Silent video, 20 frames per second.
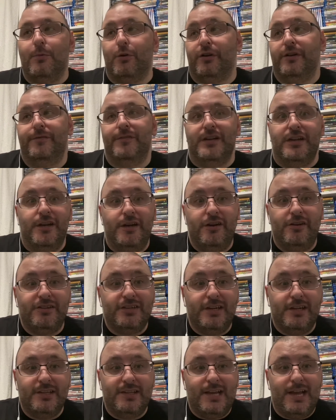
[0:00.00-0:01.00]
or even years
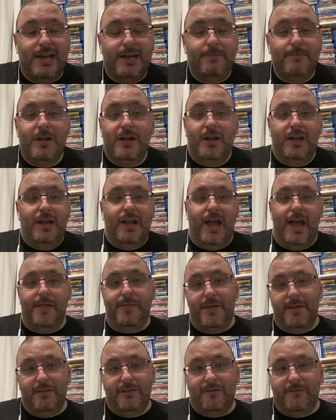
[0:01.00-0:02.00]
at a time,
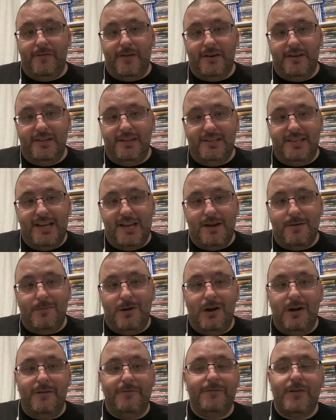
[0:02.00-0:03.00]
and then they'll finally take them off.